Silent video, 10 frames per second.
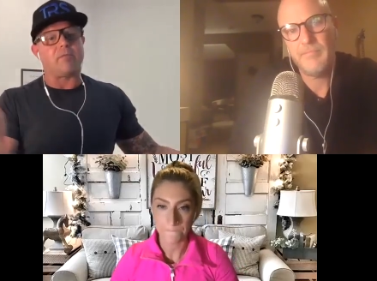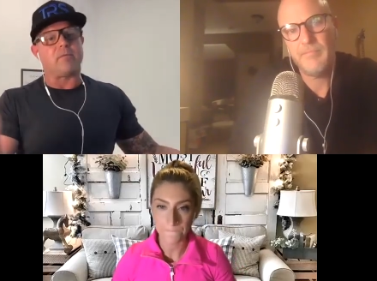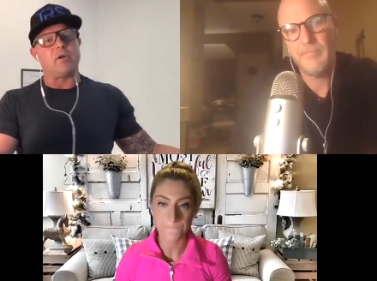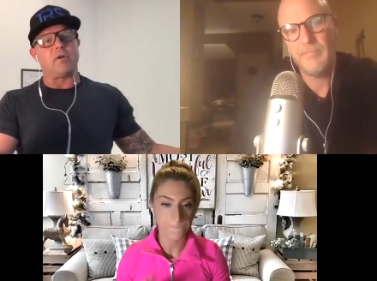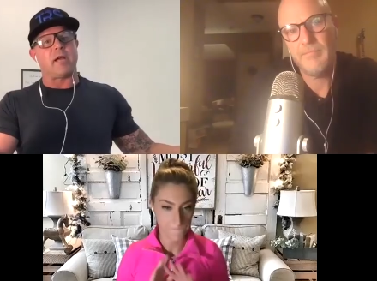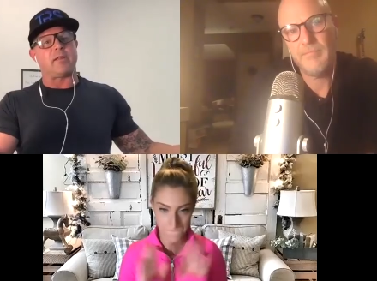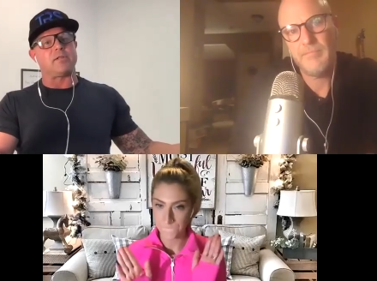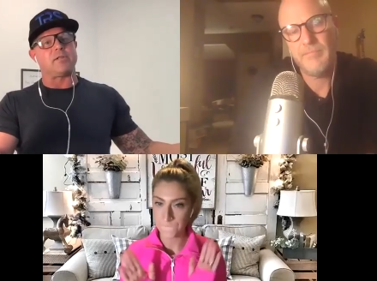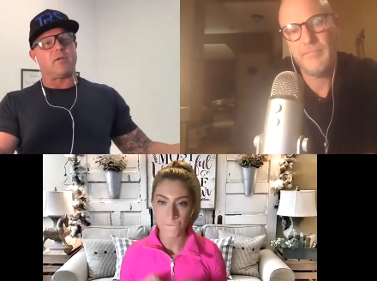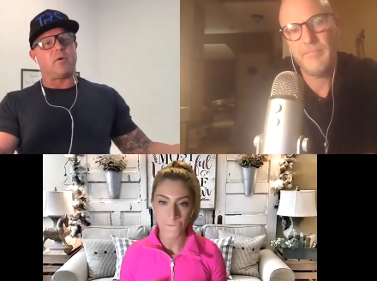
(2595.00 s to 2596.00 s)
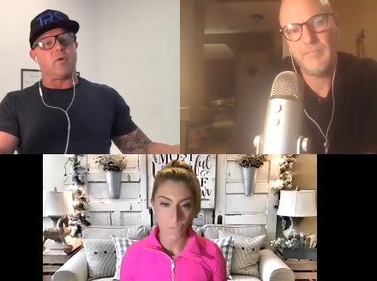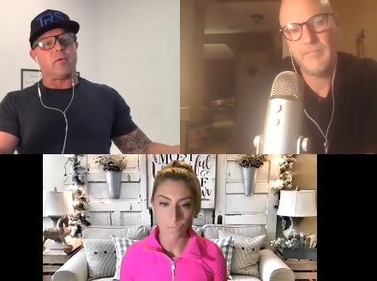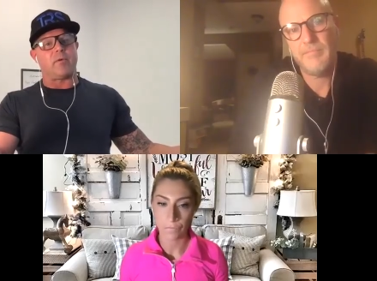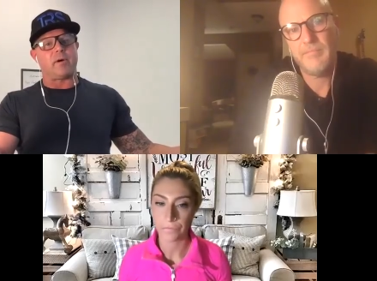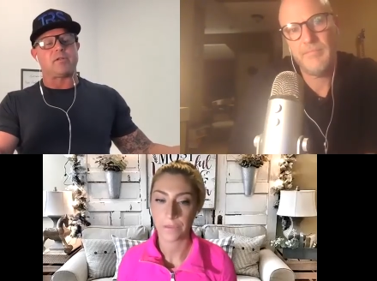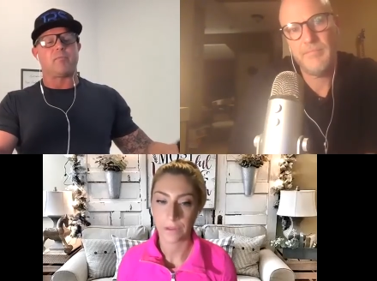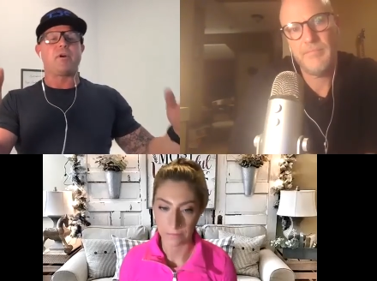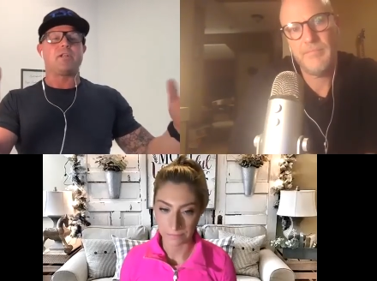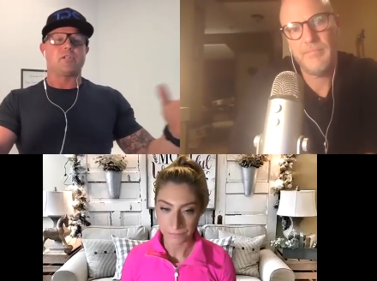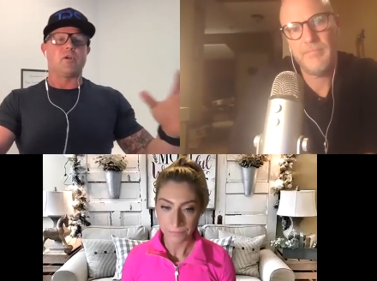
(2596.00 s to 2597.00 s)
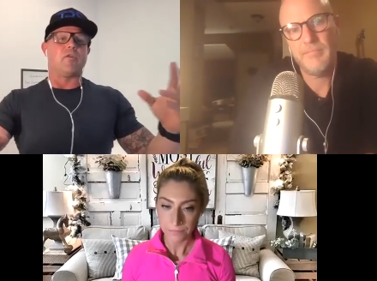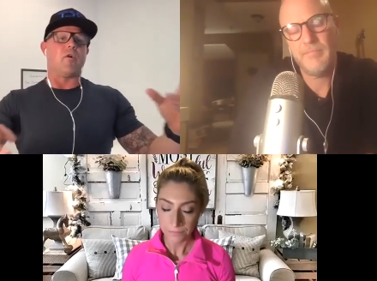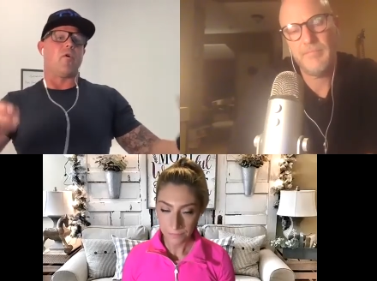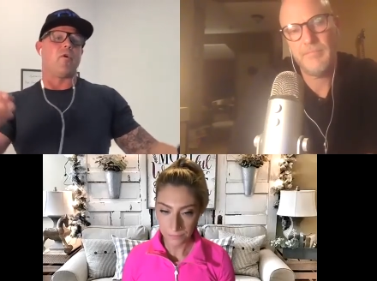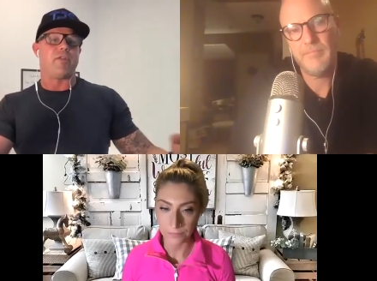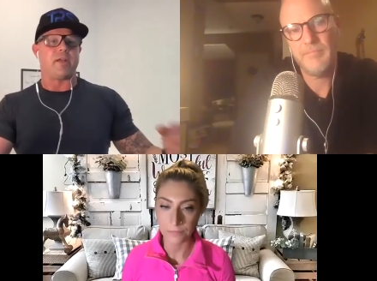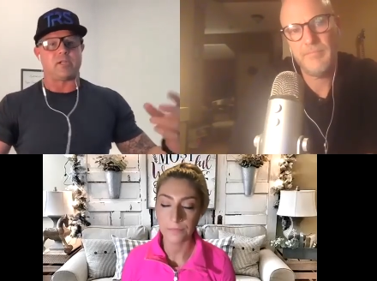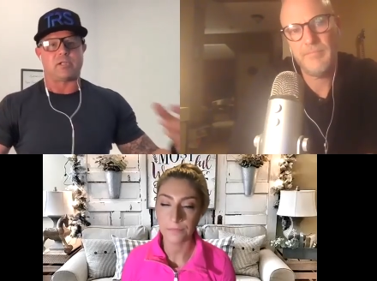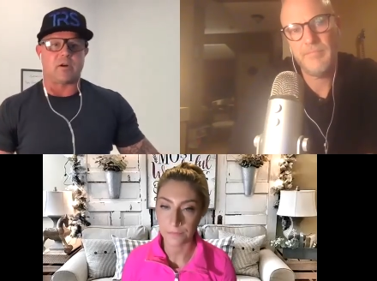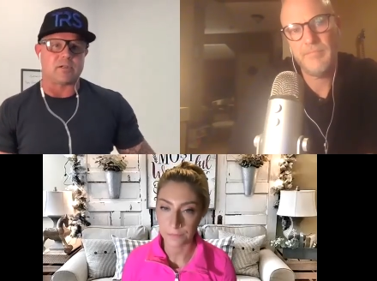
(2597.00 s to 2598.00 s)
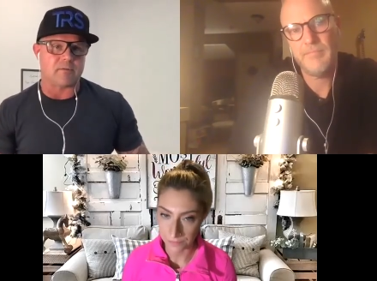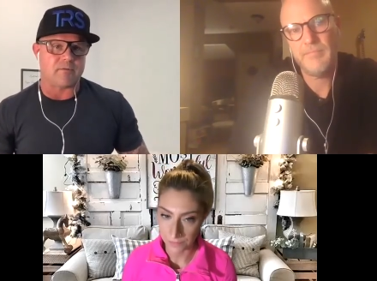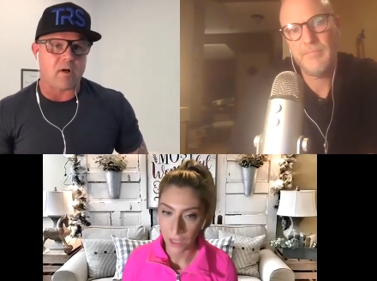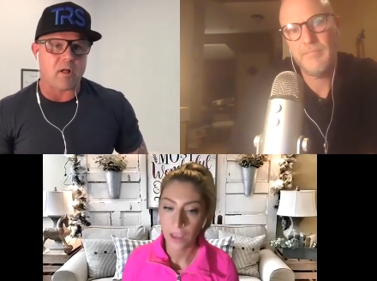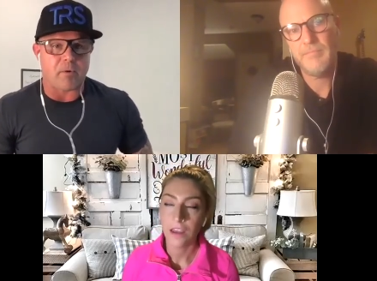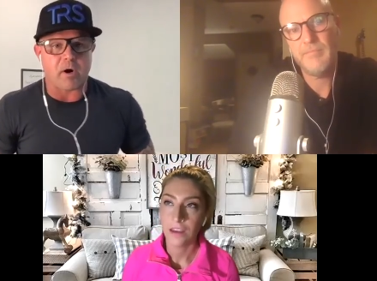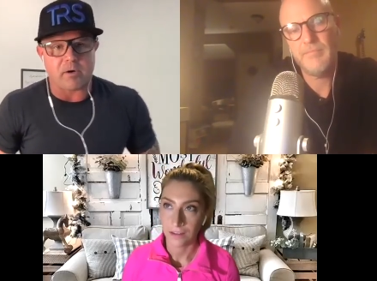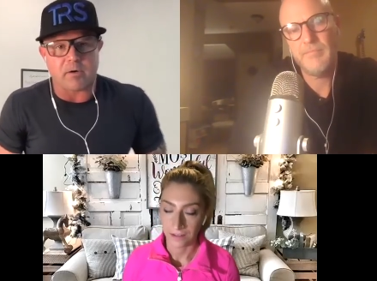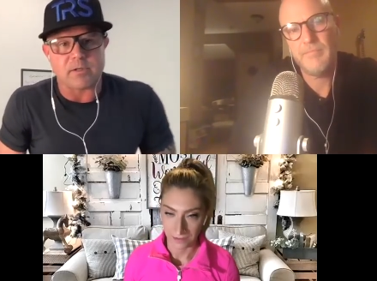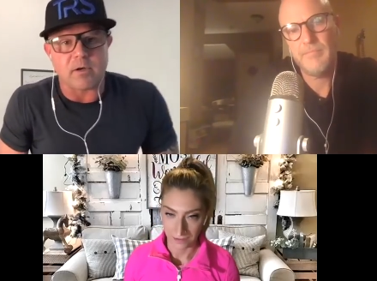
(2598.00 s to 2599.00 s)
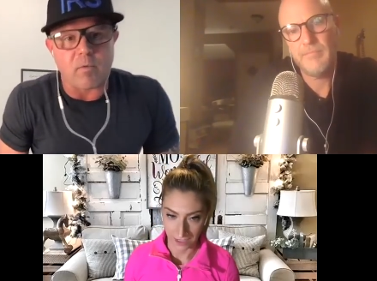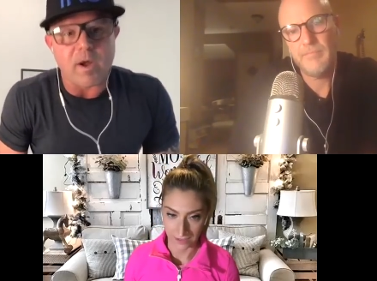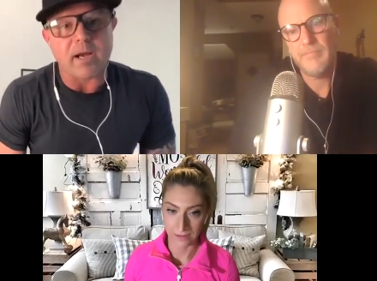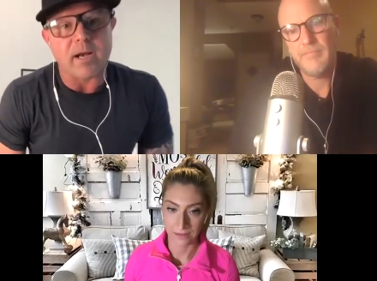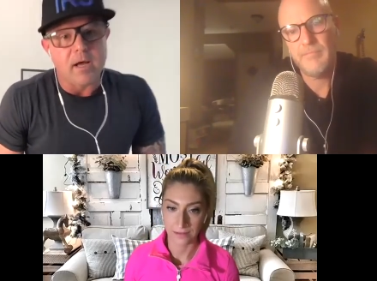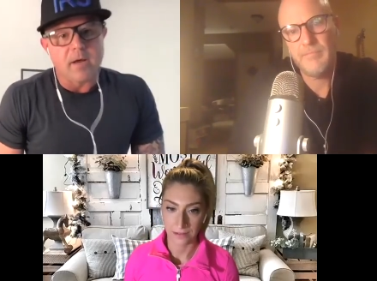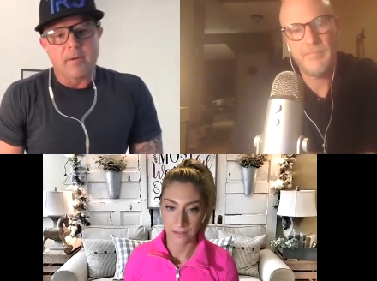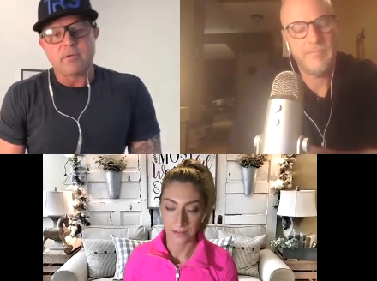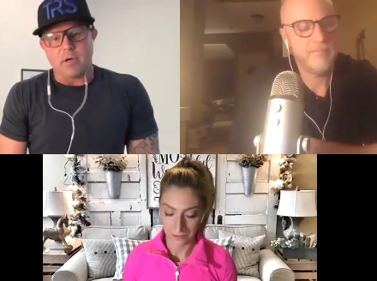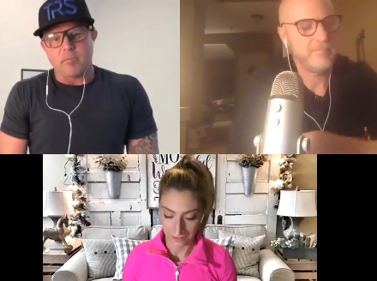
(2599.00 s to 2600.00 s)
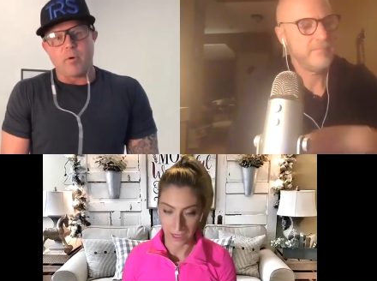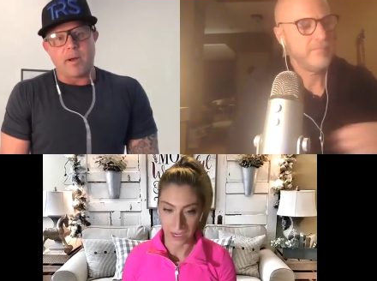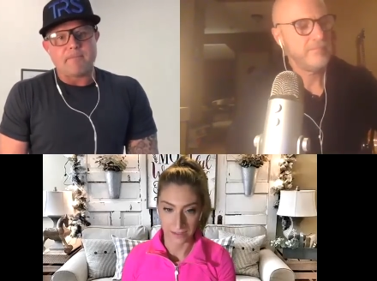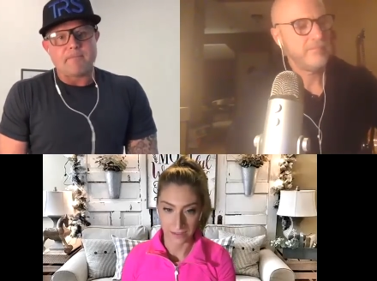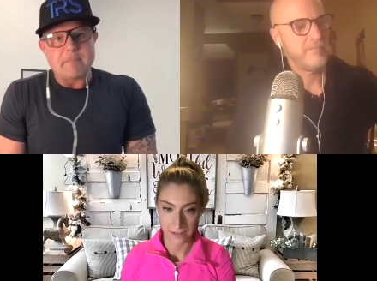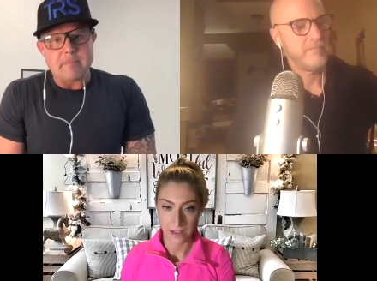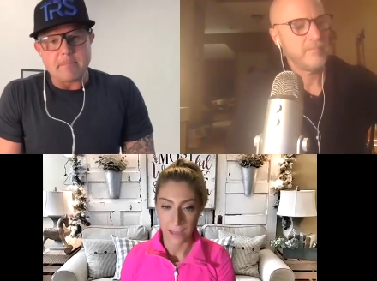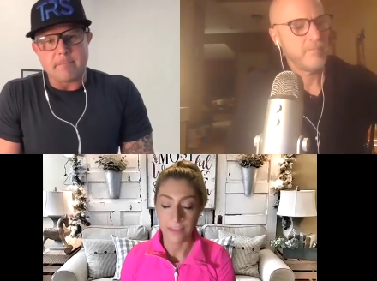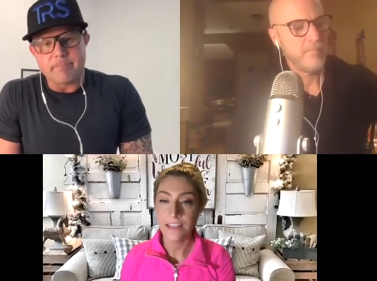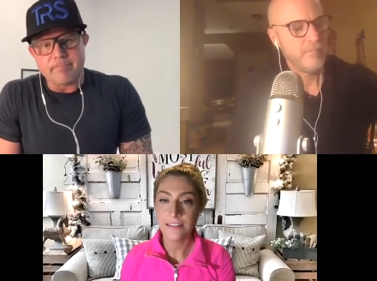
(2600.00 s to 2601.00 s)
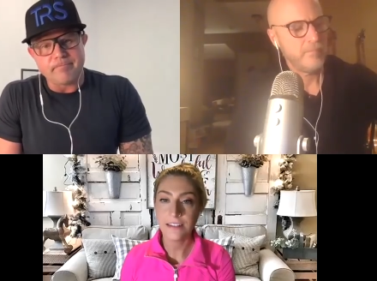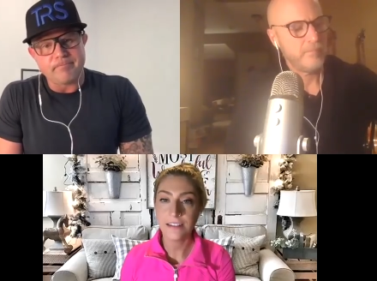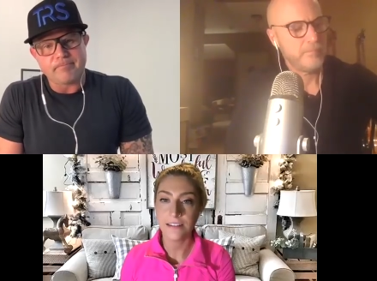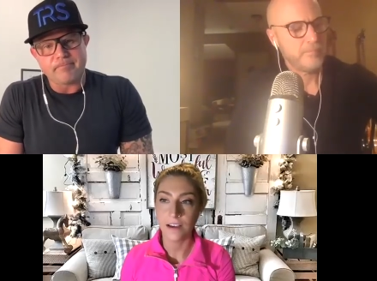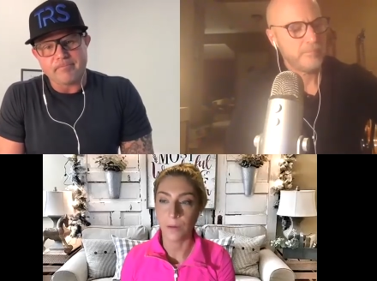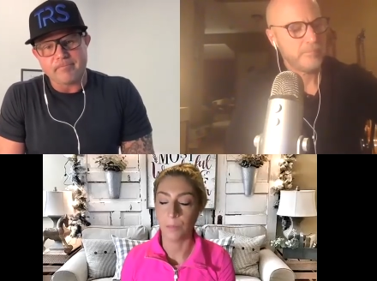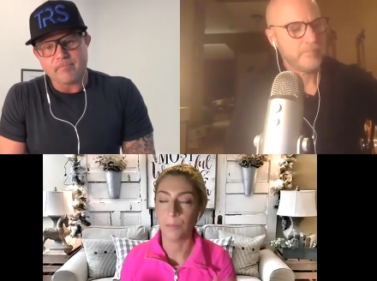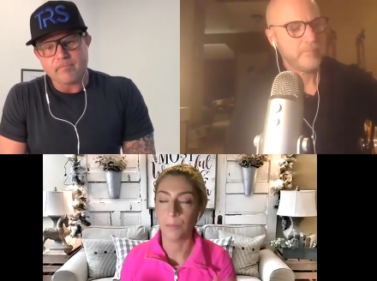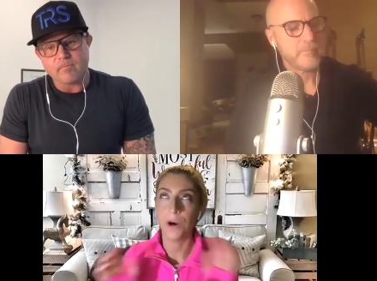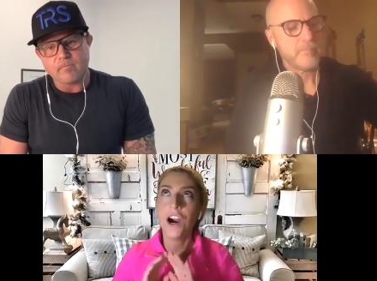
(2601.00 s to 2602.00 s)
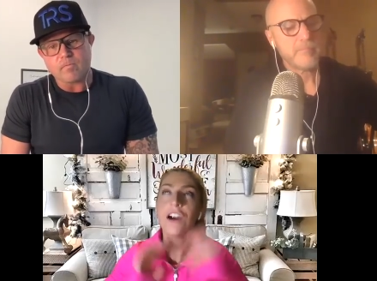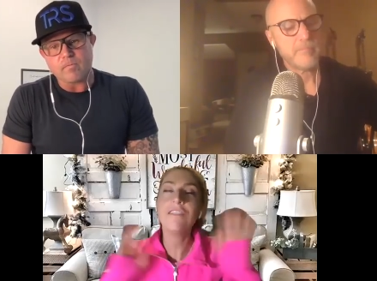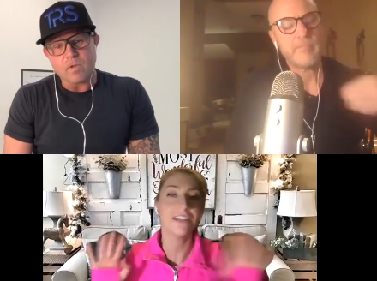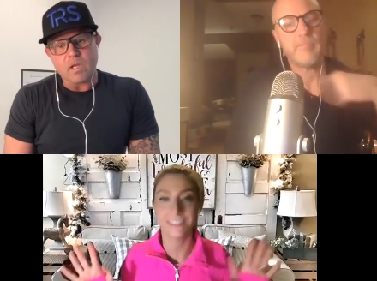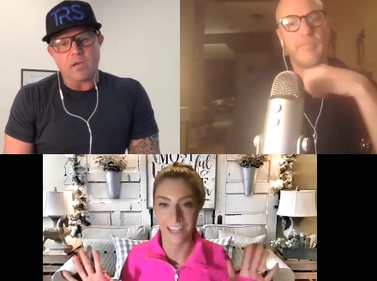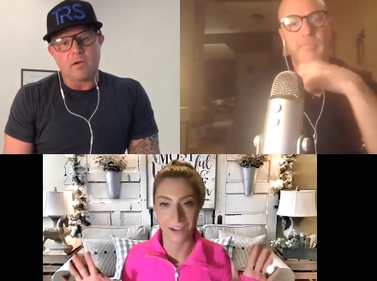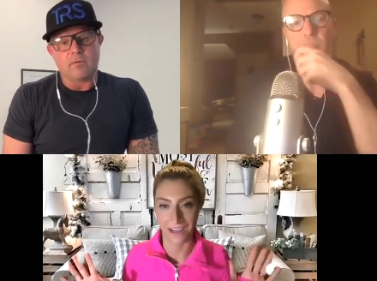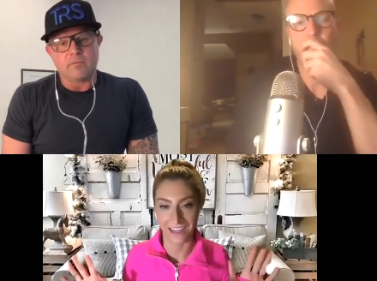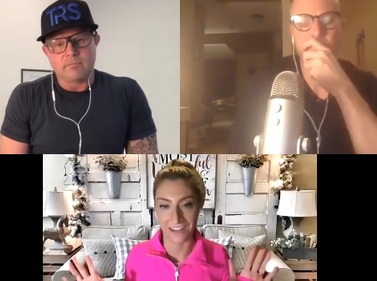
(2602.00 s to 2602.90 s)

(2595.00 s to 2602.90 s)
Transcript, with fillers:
Speaker 1: Oh, you're like, there's another hole in the front. So pretty soon the whole thing just starts to fall apart under its own yes. weight. To your point. Yes.
Speaker 2: This is a perfect segue